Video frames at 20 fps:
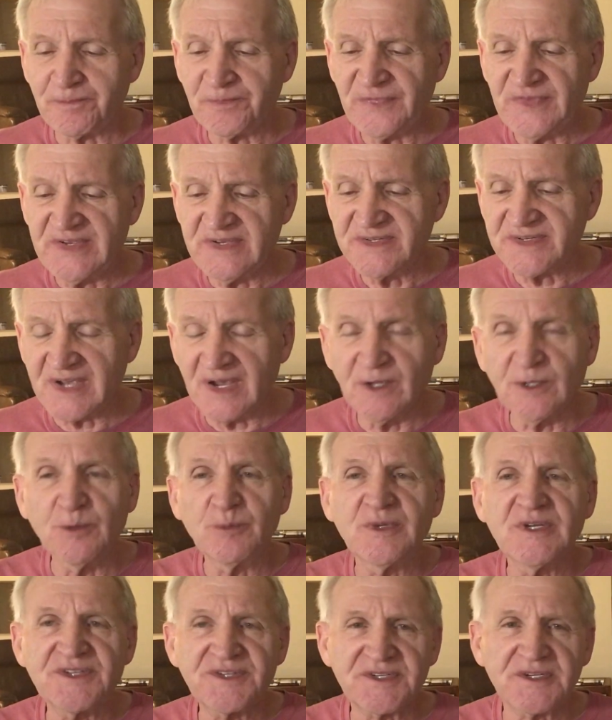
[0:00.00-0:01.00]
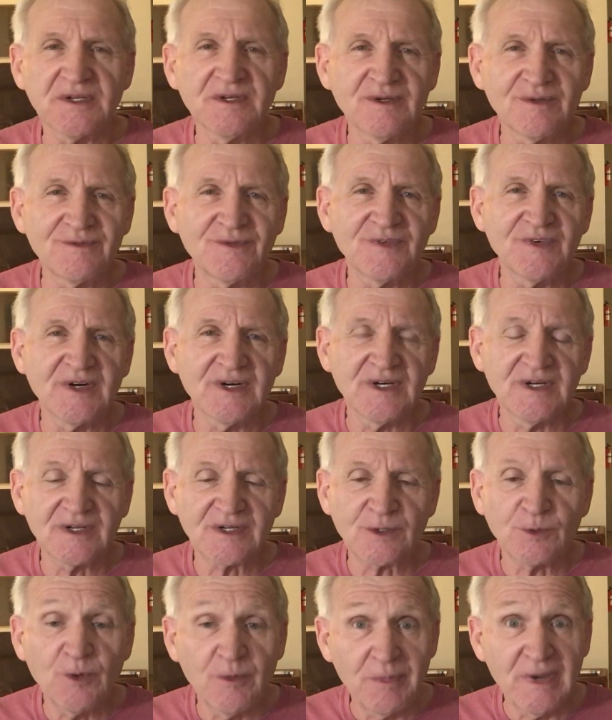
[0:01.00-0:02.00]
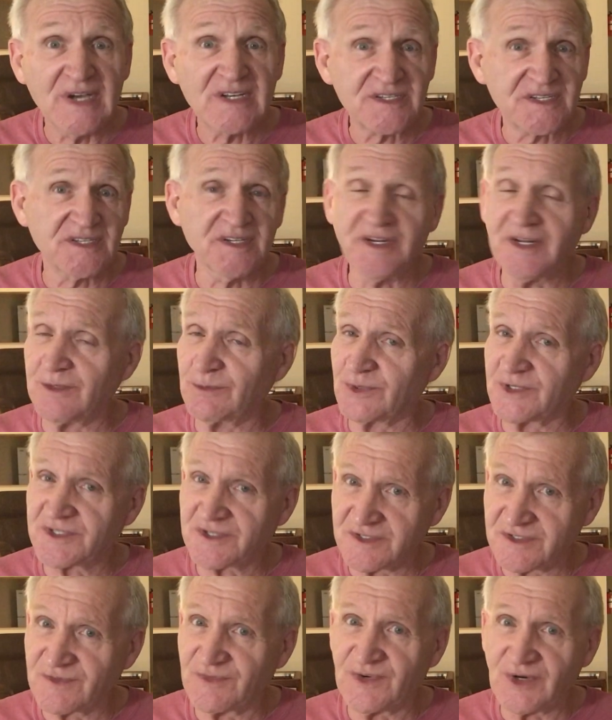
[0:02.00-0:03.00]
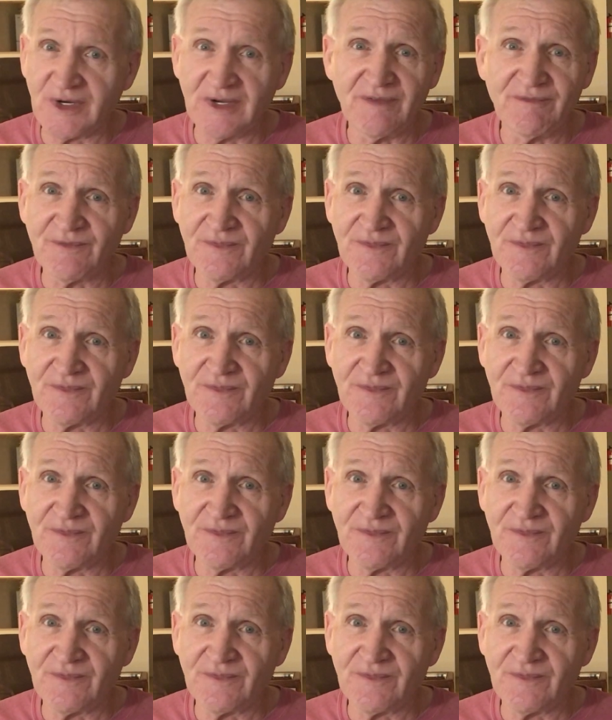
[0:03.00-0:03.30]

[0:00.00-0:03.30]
these elements of uh, Quebec City, which is very